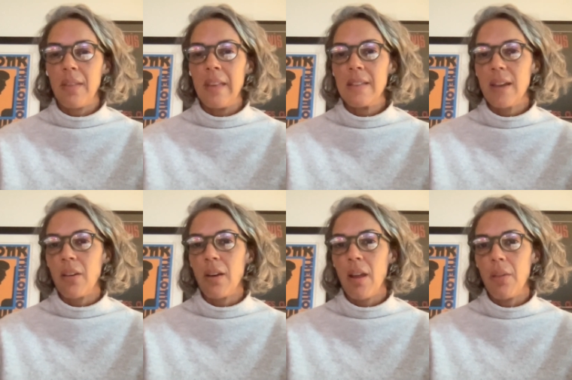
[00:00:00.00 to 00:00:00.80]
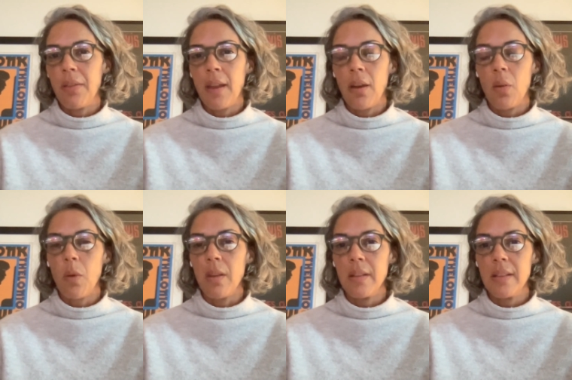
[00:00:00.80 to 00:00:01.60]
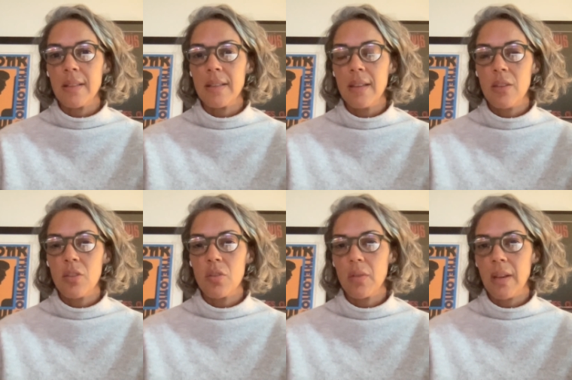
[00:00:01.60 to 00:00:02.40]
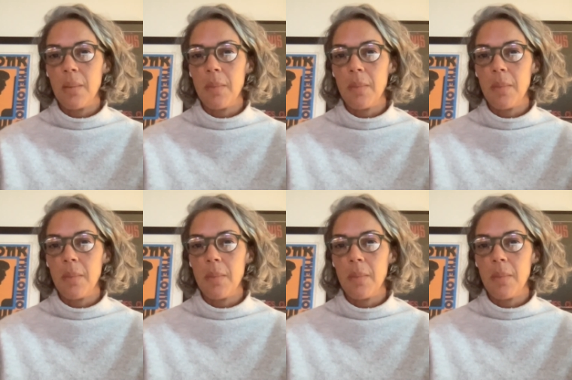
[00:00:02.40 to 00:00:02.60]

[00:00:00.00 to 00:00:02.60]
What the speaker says: the entire healthcare wellness industry,